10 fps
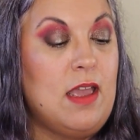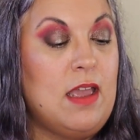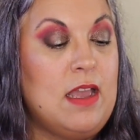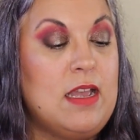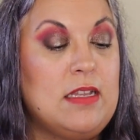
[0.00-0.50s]

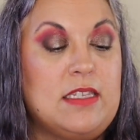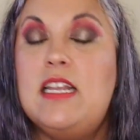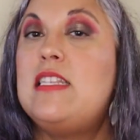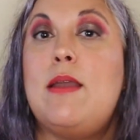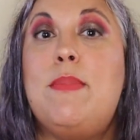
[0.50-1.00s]
And
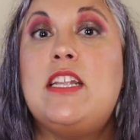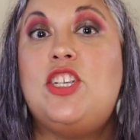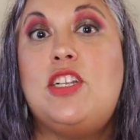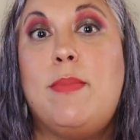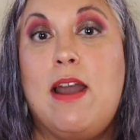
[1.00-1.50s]
since I
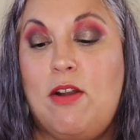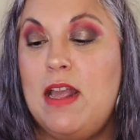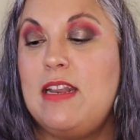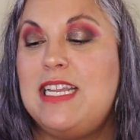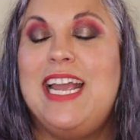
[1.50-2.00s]
bitched about
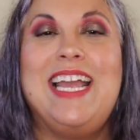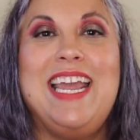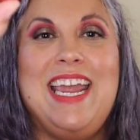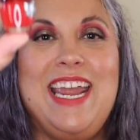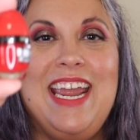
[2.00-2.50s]
it,
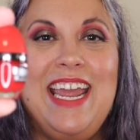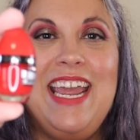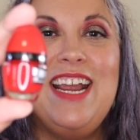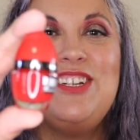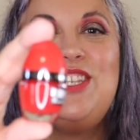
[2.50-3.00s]

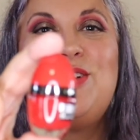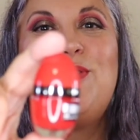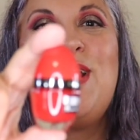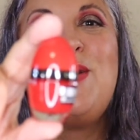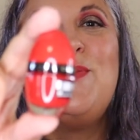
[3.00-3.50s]
here's the
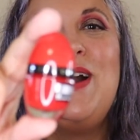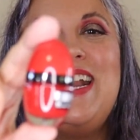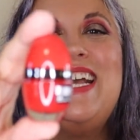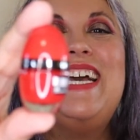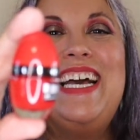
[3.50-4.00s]
red one.